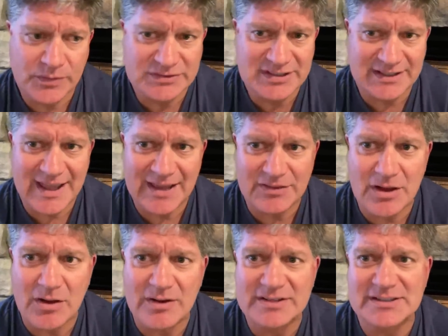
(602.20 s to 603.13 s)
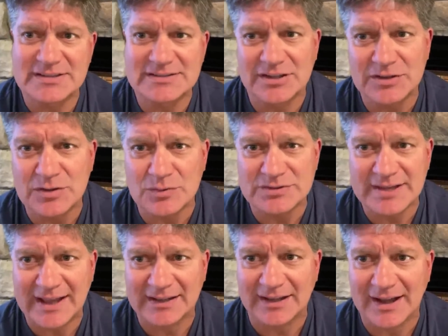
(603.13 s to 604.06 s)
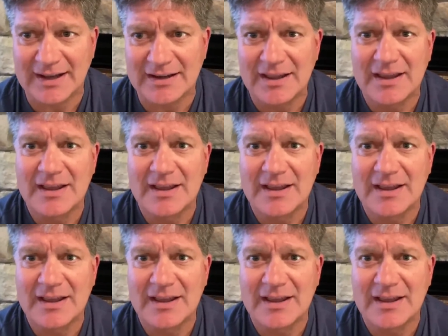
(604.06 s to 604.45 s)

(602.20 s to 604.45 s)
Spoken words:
today, though, it's just the news headline.